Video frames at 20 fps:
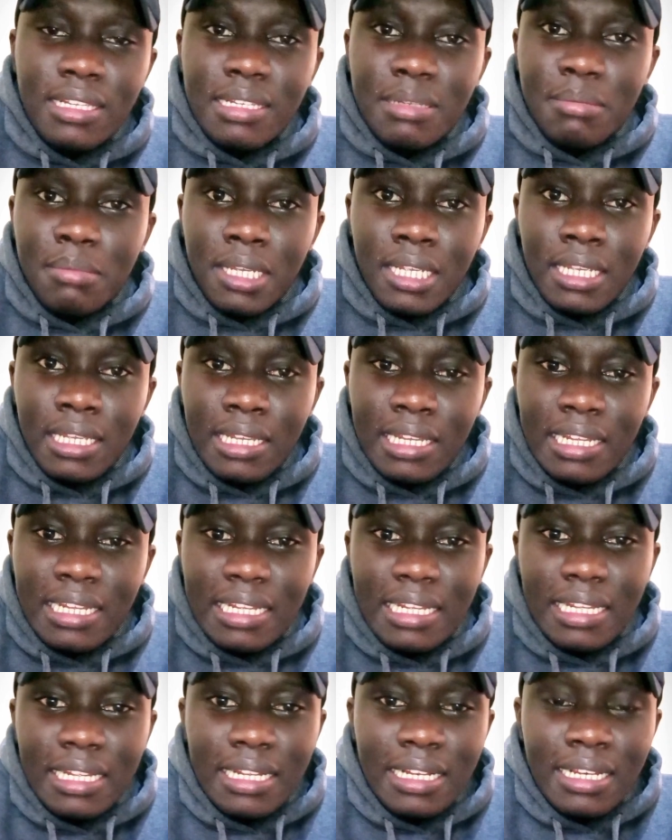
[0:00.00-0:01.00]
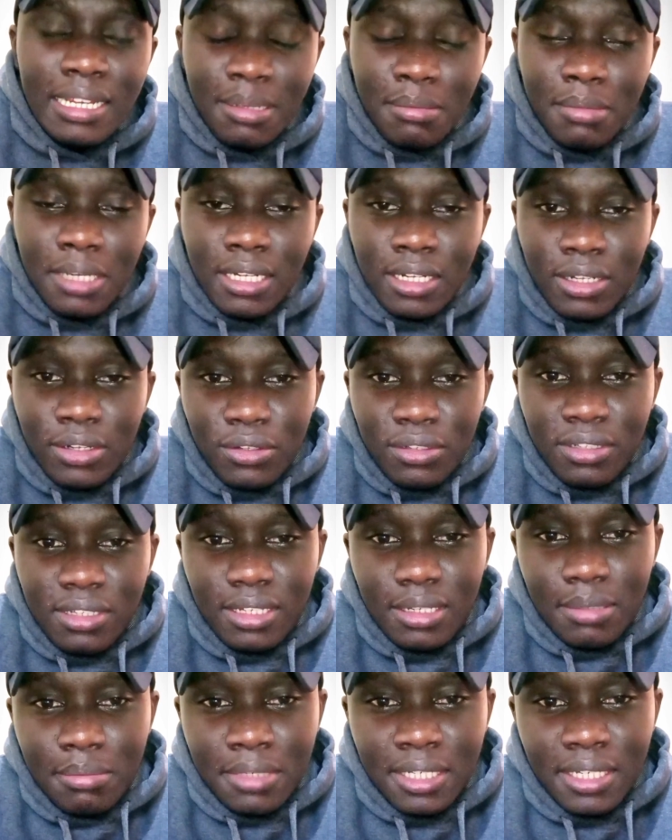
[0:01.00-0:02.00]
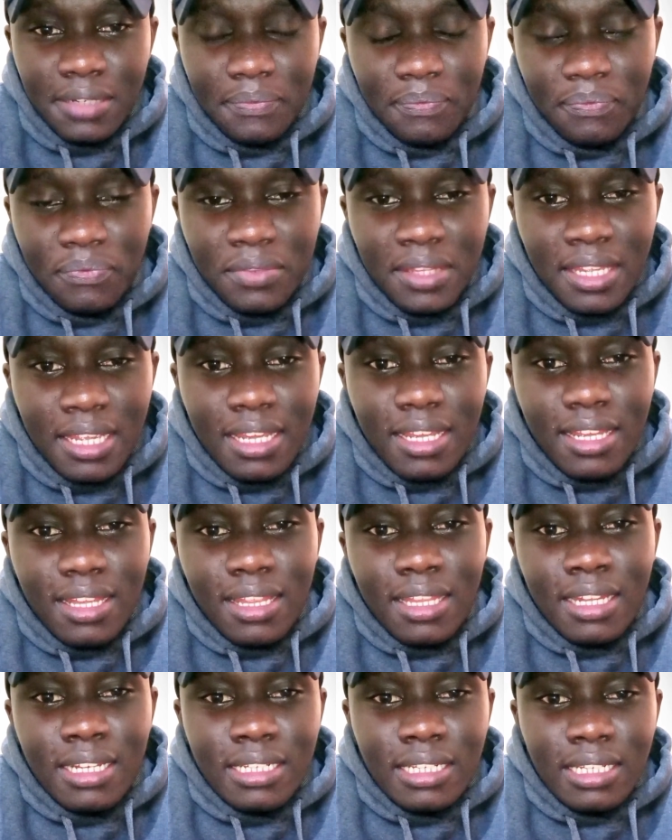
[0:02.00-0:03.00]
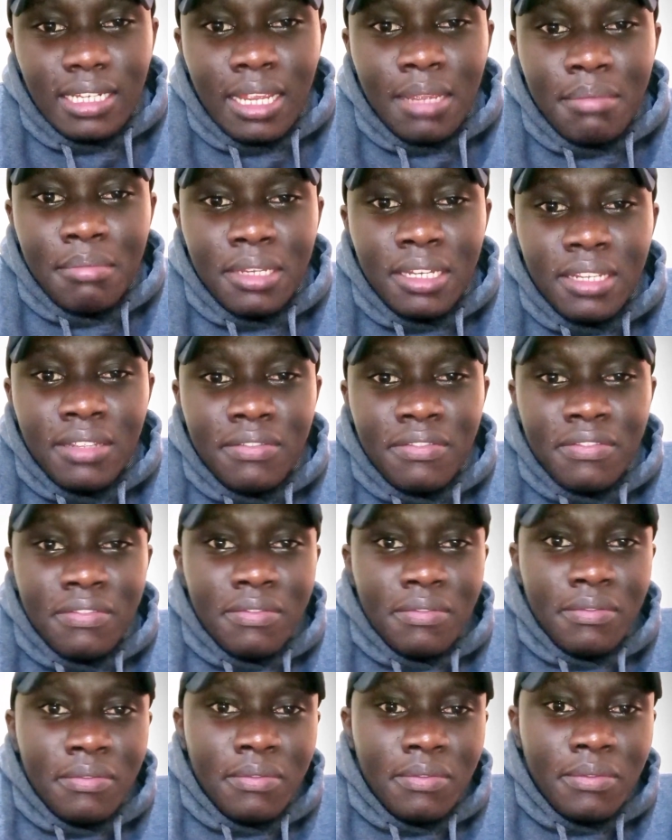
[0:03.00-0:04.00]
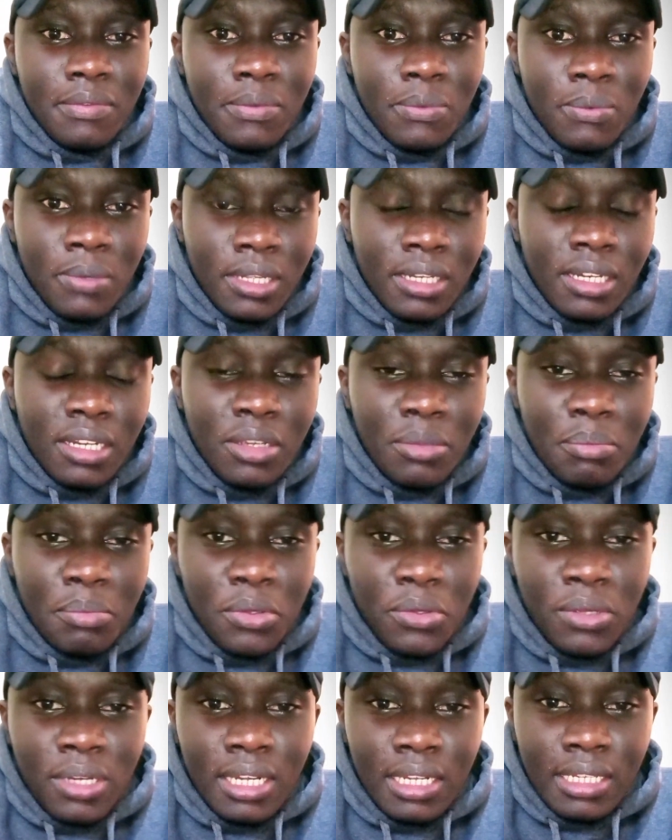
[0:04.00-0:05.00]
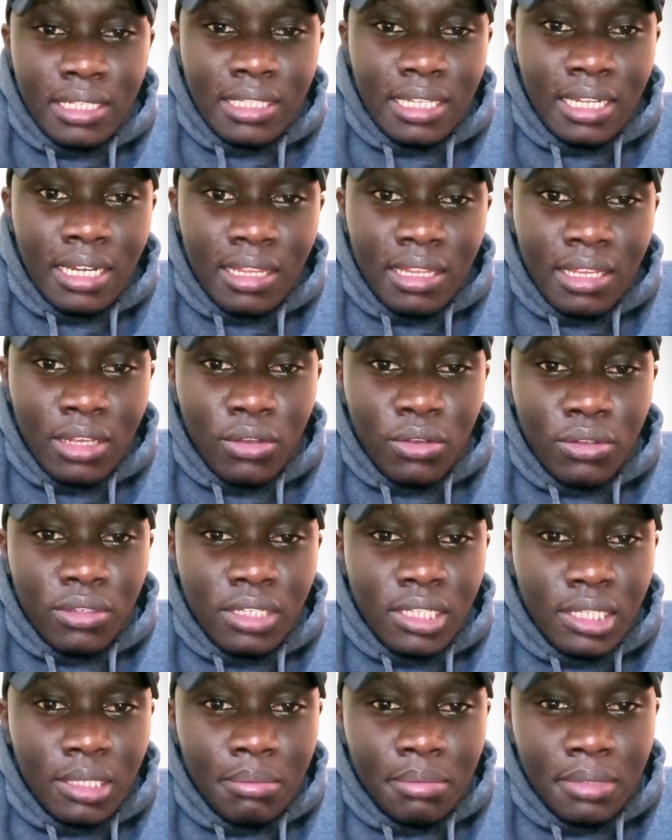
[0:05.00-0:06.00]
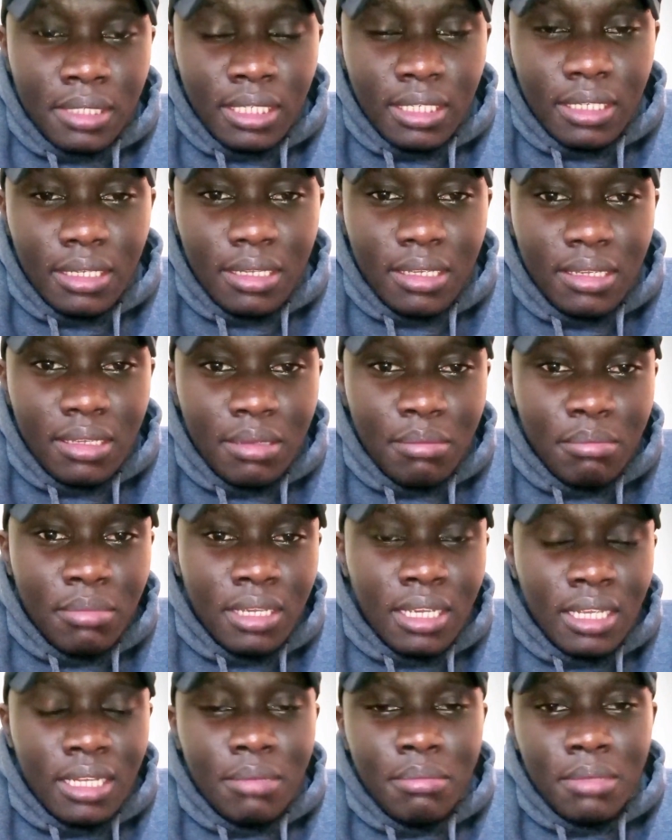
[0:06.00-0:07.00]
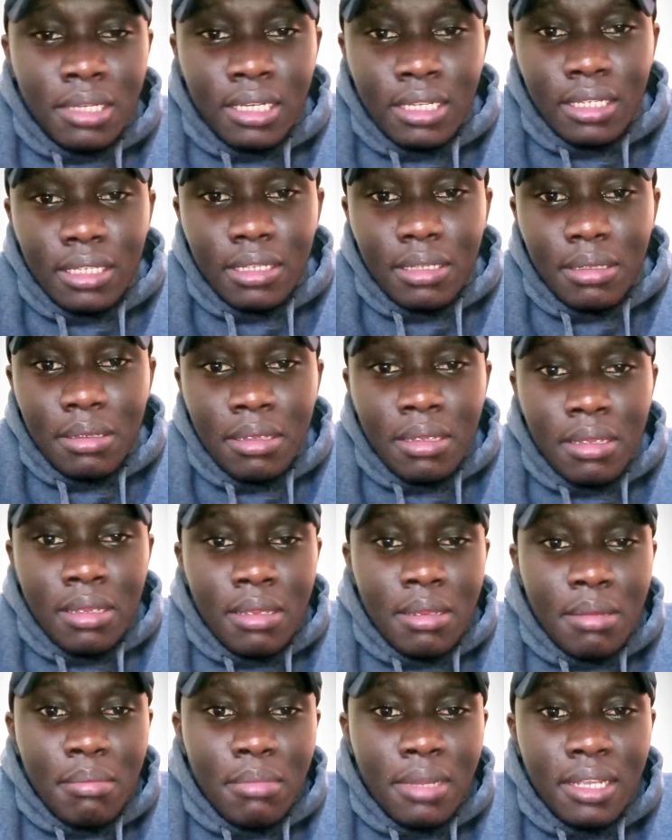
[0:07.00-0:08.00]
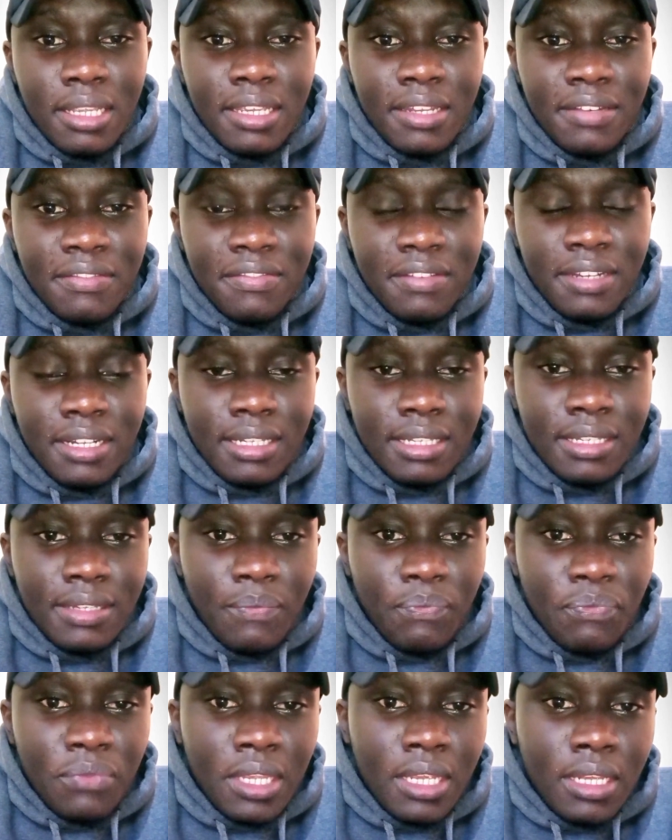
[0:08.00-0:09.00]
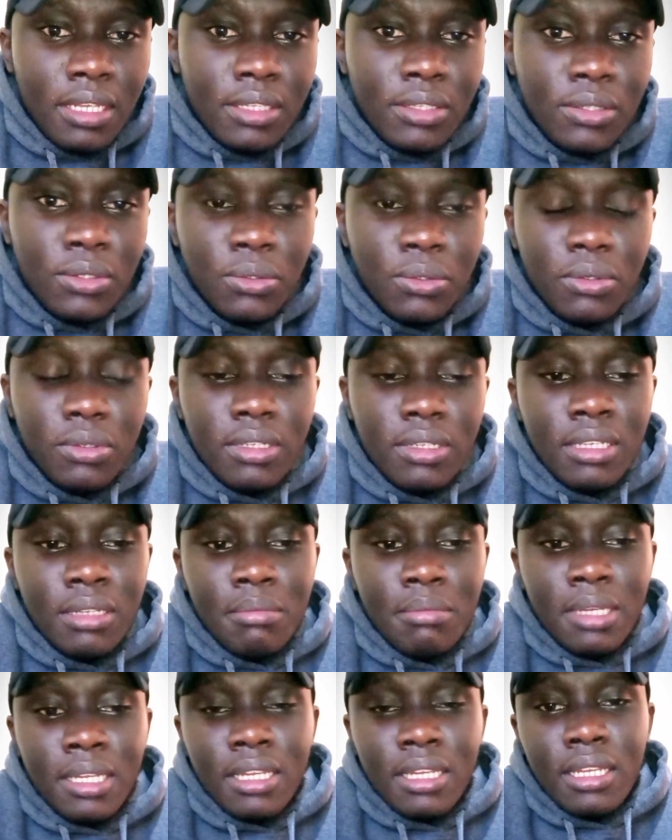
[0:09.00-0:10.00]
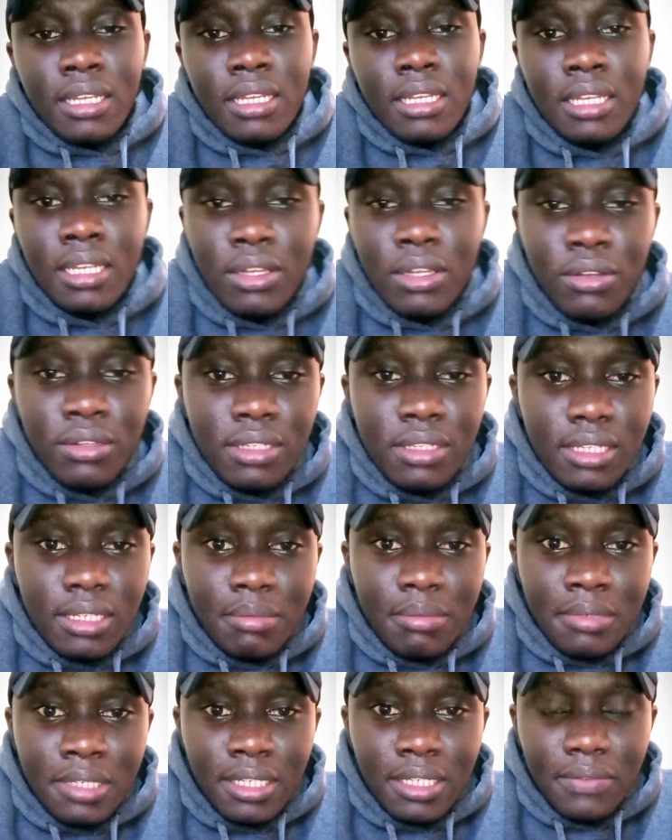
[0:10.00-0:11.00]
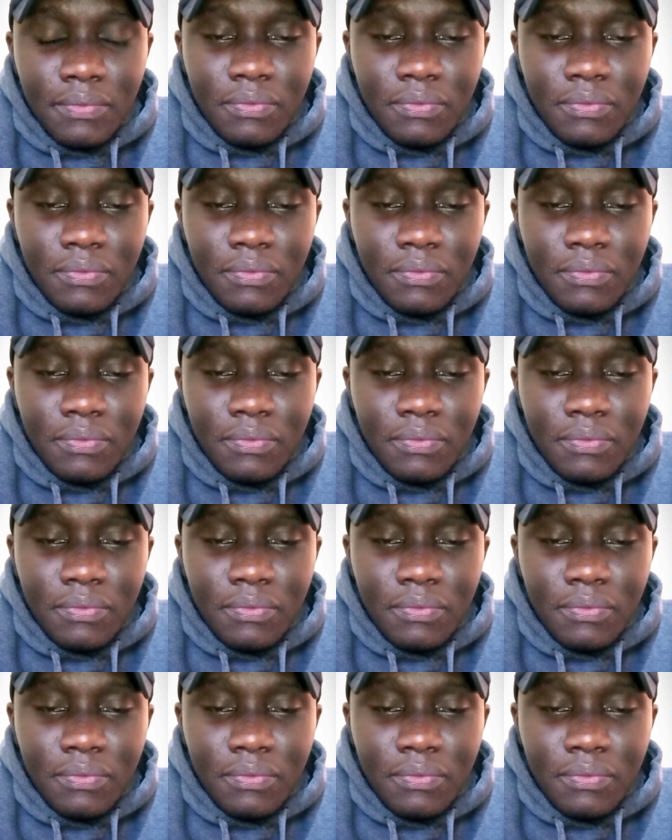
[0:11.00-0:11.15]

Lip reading: is my Layman concept that I believe will help you understand the concept behind money market funds. So in my concept,